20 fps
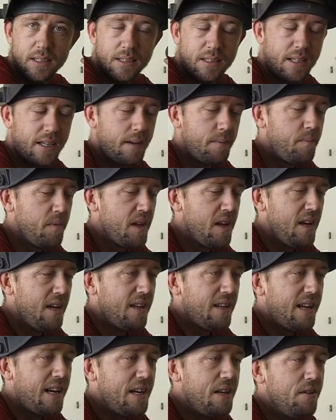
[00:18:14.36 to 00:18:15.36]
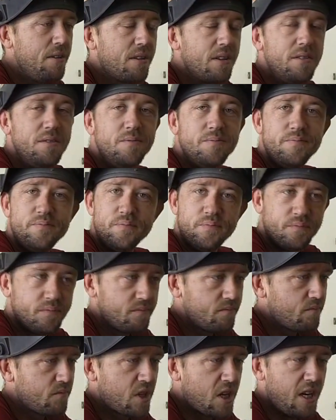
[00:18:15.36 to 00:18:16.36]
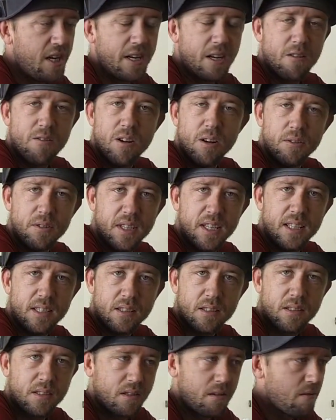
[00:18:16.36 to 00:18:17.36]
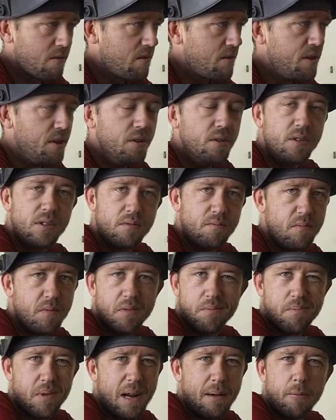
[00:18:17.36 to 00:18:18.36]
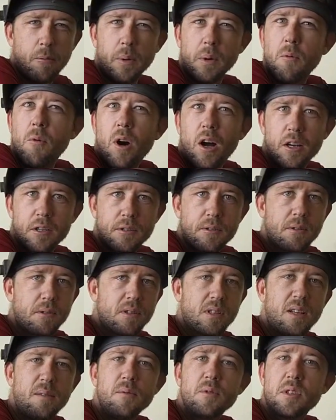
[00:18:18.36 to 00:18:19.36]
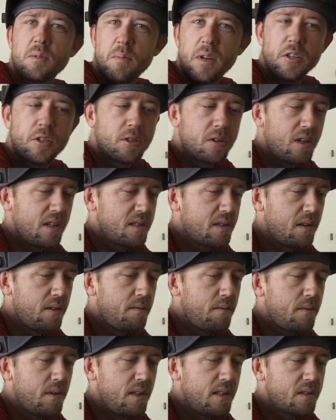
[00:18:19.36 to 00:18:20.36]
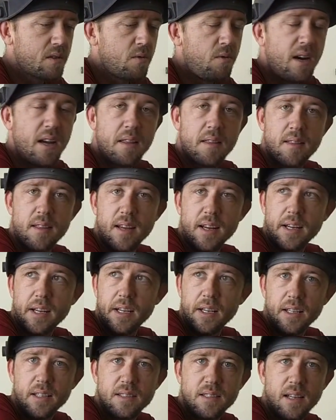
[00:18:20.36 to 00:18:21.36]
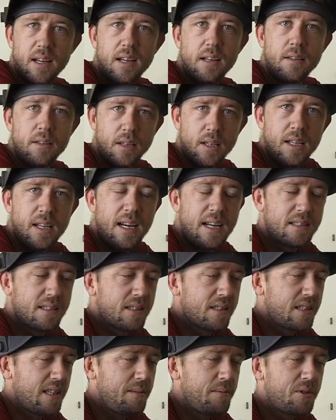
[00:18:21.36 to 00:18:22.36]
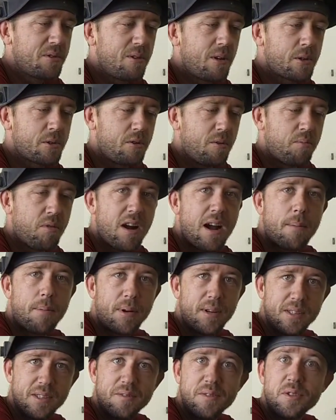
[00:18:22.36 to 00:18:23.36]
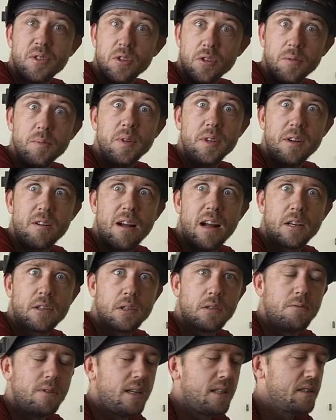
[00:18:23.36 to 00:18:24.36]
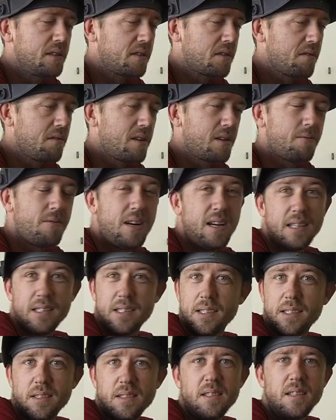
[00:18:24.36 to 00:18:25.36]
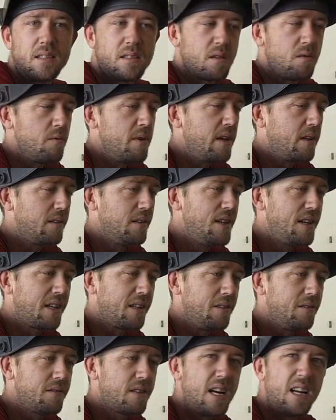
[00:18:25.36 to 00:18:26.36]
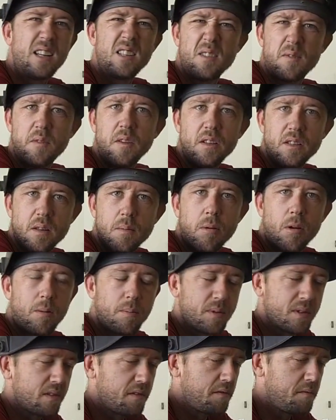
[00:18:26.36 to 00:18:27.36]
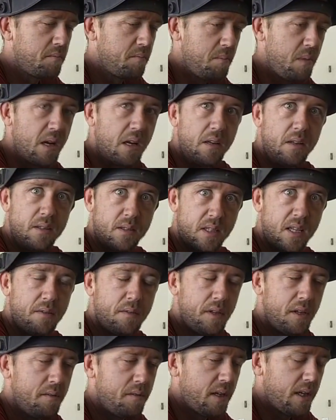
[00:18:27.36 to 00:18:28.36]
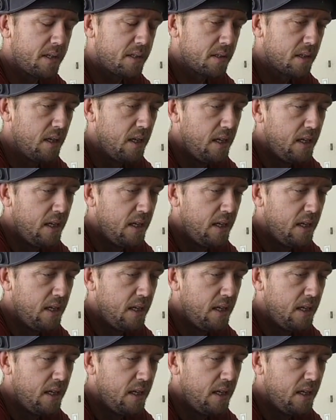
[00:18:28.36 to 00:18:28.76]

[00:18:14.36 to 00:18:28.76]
Okay. Now you can cut your own discs or use probably washers or something. Just make sure it's quite thick and it's has the same structural properties of the tube that you're actually welding to. Otherwise, it's the weak link and kind of defeats the purpose of making a safety device.